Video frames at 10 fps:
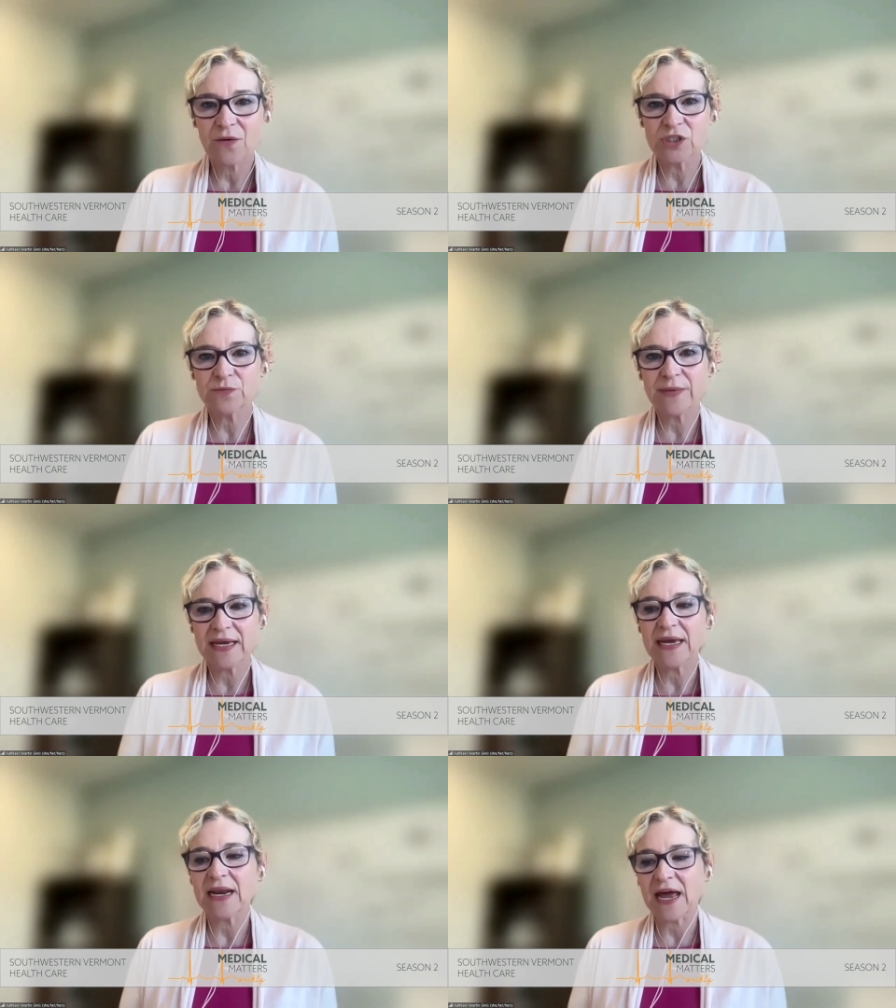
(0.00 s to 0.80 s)
which
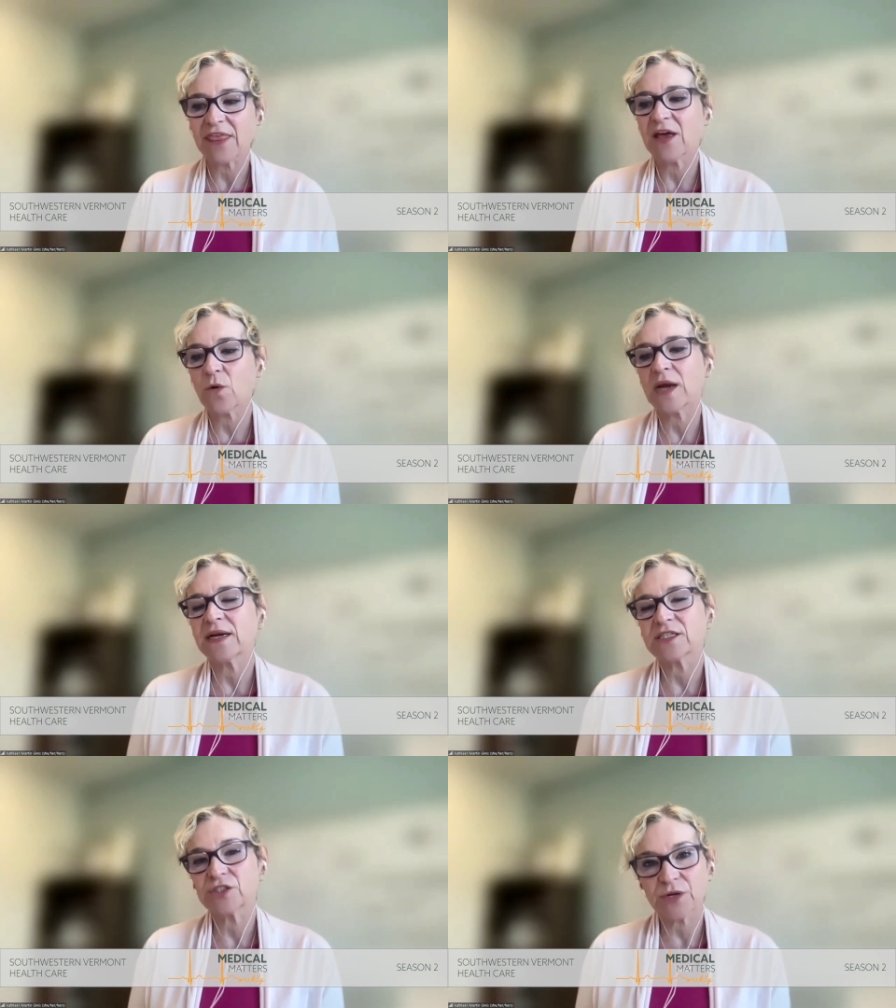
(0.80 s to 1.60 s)
make it, I think,
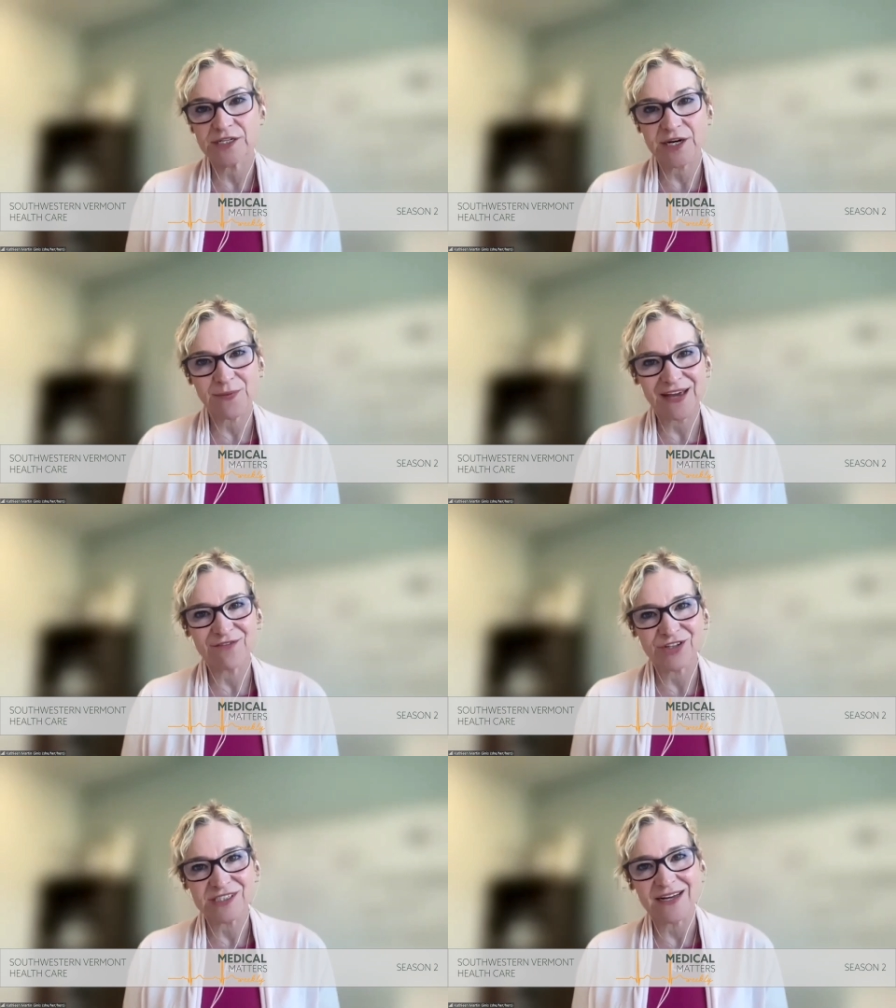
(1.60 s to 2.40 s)
quite an extraordinary
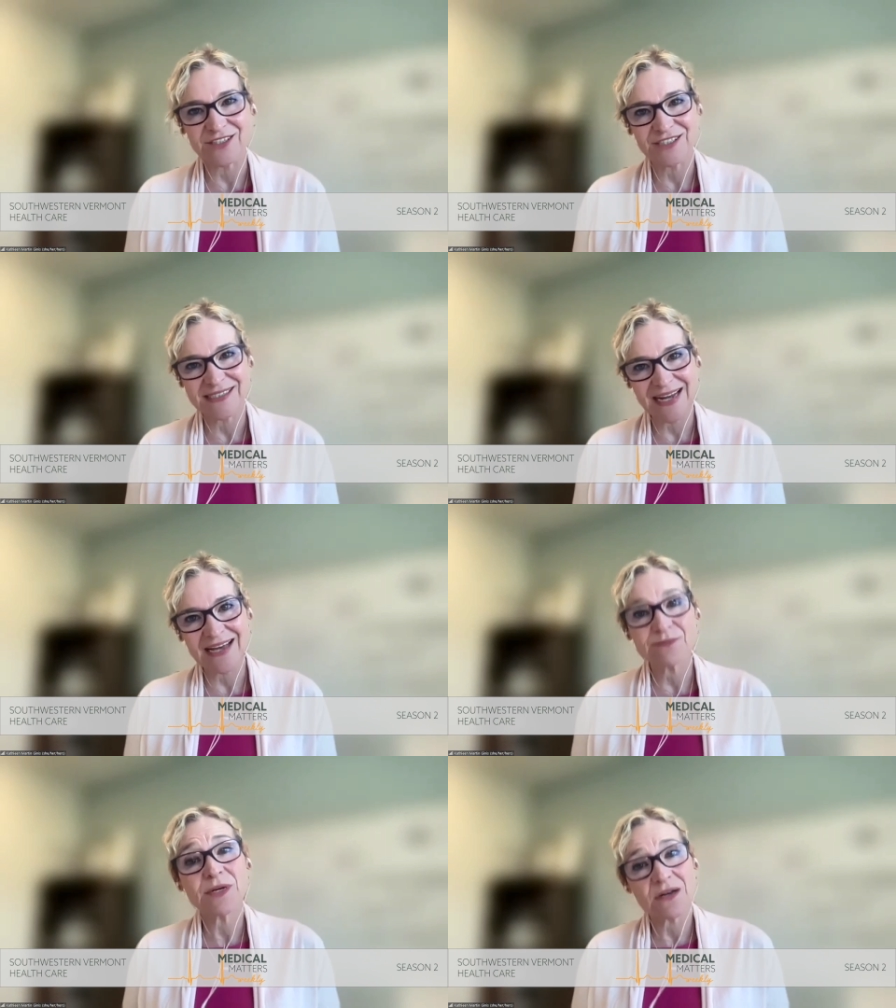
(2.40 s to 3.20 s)
behavior to
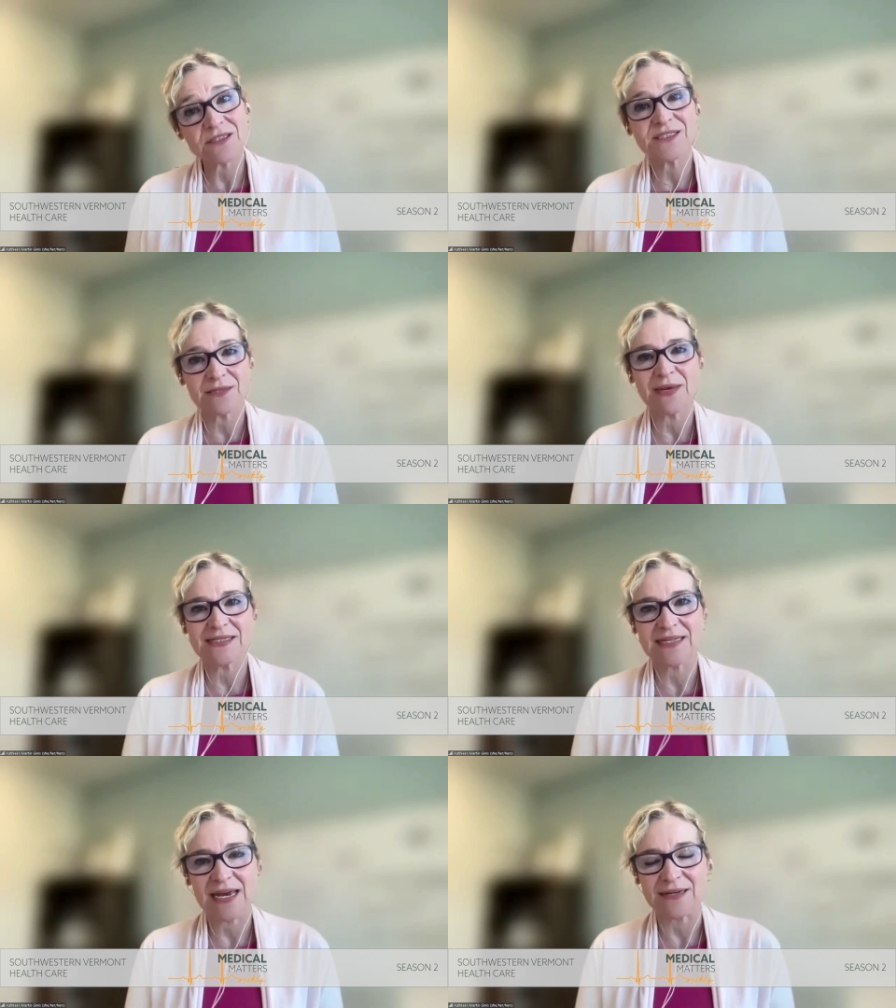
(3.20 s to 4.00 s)
understand, but also to
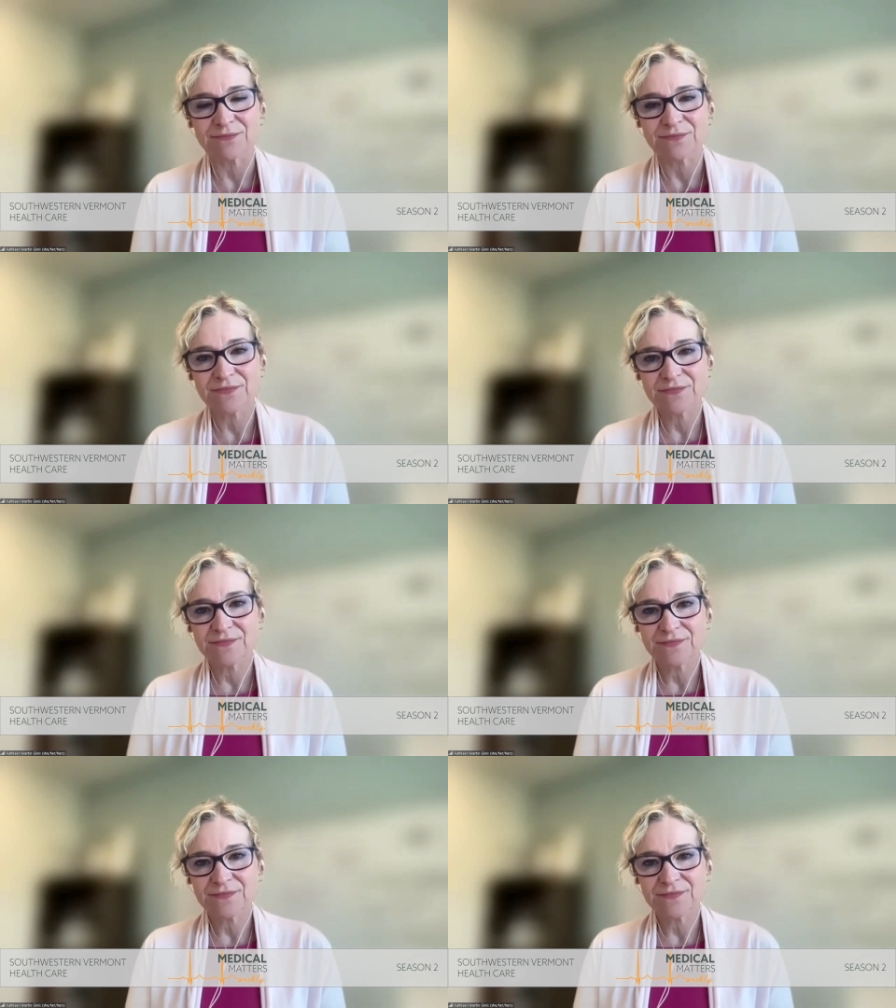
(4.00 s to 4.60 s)
maintain.